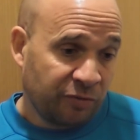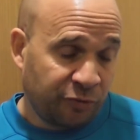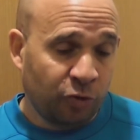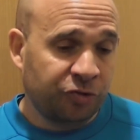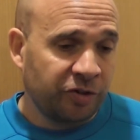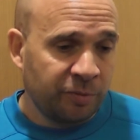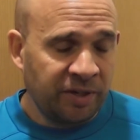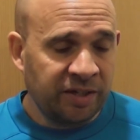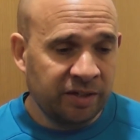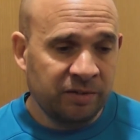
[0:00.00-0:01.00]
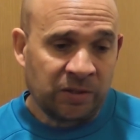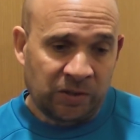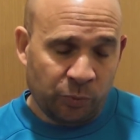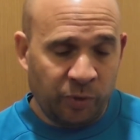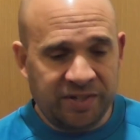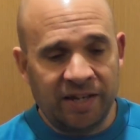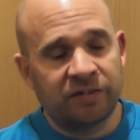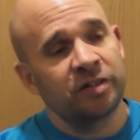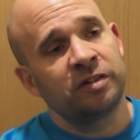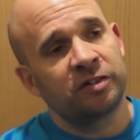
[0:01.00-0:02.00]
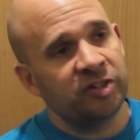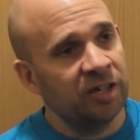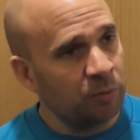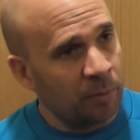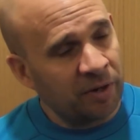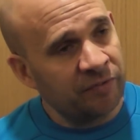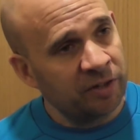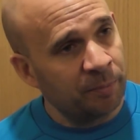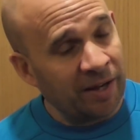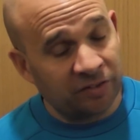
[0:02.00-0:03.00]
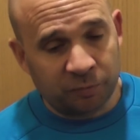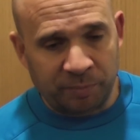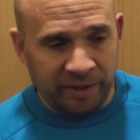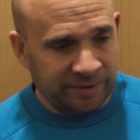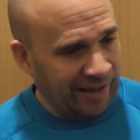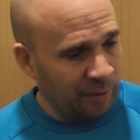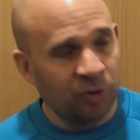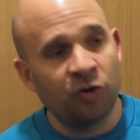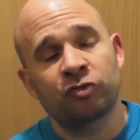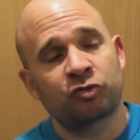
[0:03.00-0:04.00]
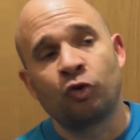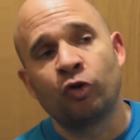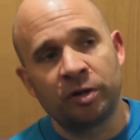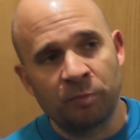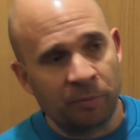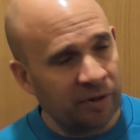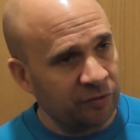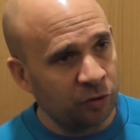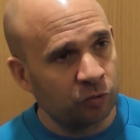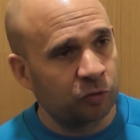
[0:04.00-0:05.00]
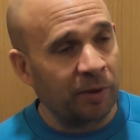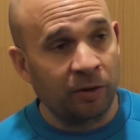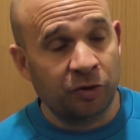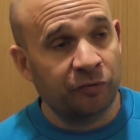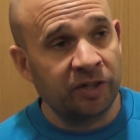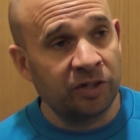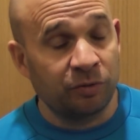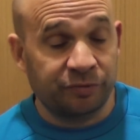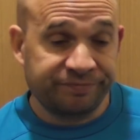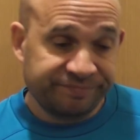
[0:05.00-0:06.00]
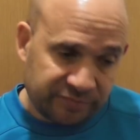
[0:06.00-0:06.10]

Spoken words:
for us at the minute, we tend to concede when we're having the bad spell and we're not scoring when we have the good spells often enough.